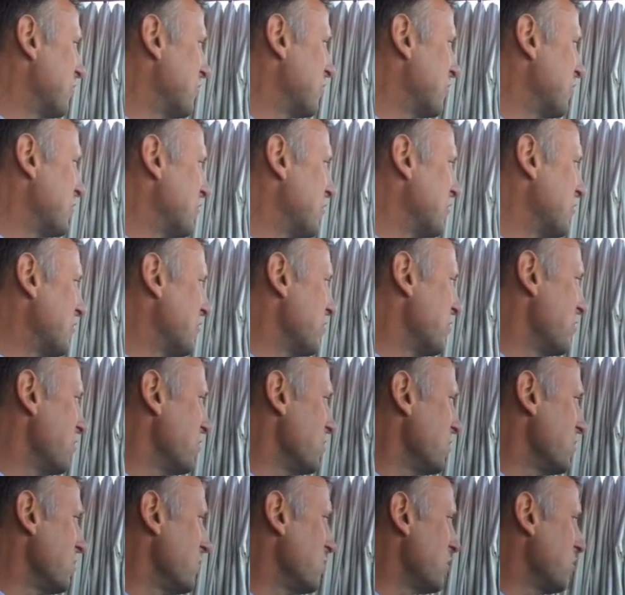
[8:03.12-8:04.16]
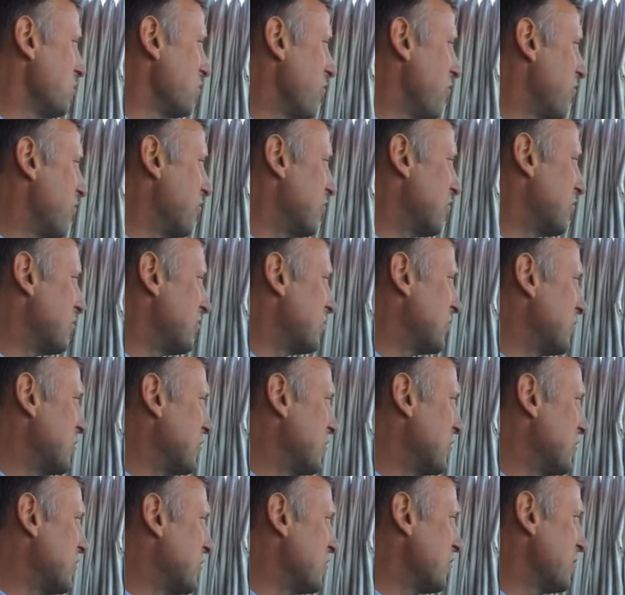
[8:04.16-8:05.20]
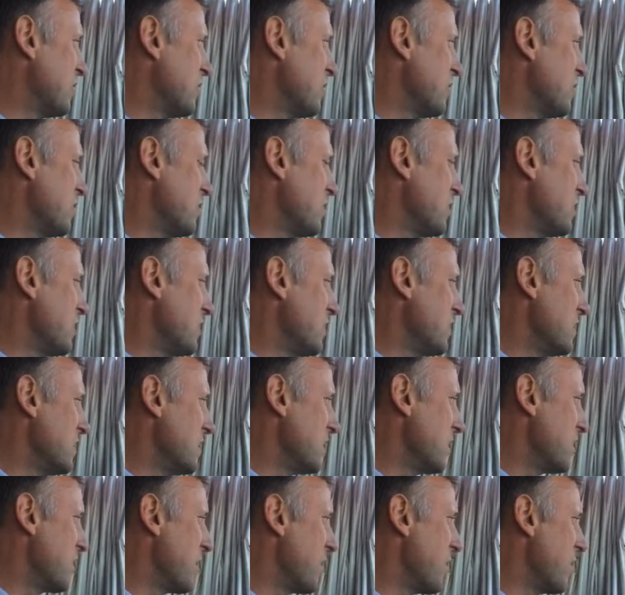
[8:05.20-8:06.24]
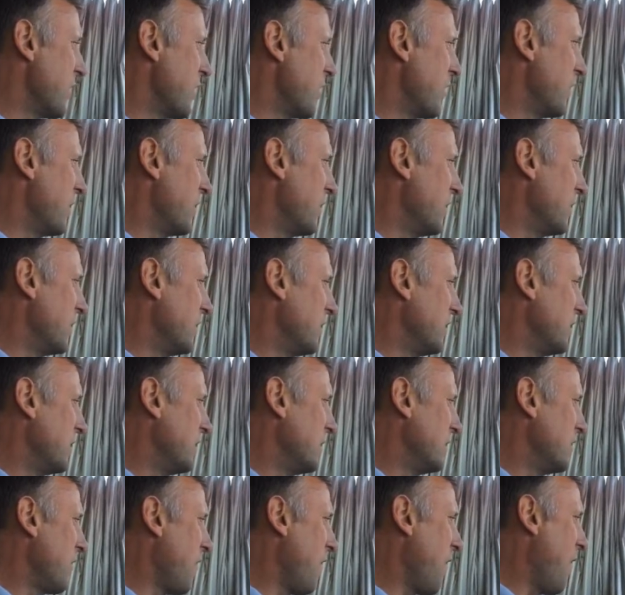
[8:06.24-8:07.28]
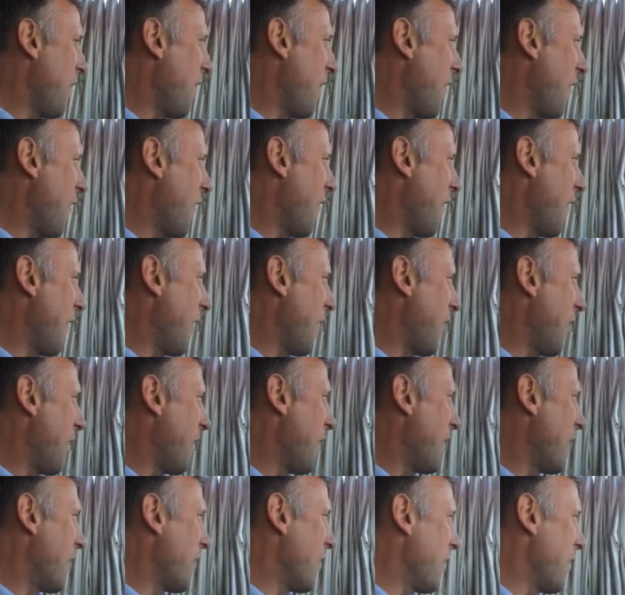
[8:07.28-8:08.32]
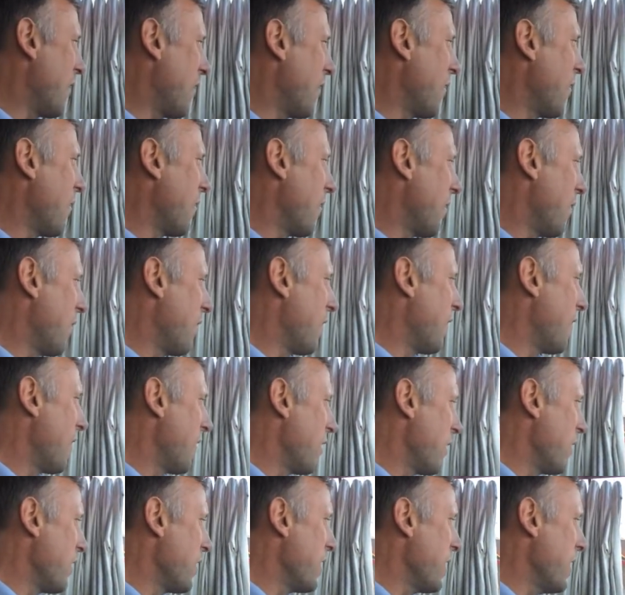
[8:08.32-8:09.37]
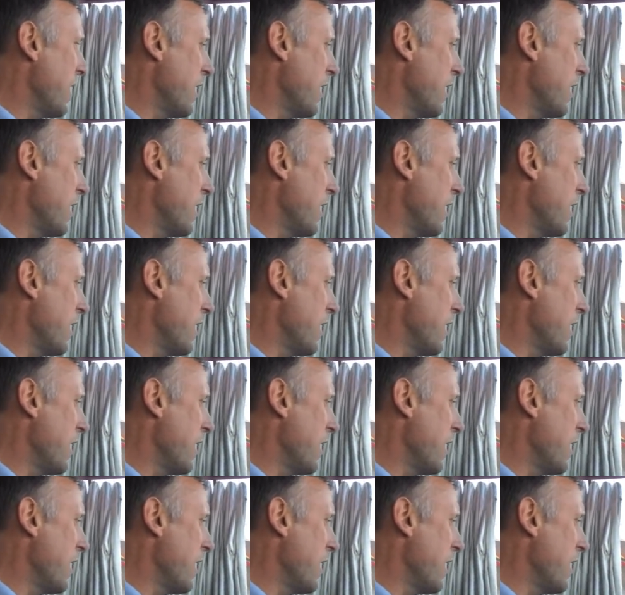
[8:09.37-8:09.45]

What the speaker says: reaction that the fans did give was, you know, they were a little bit unkind, perhaps, to Matt Richards when he was substituted.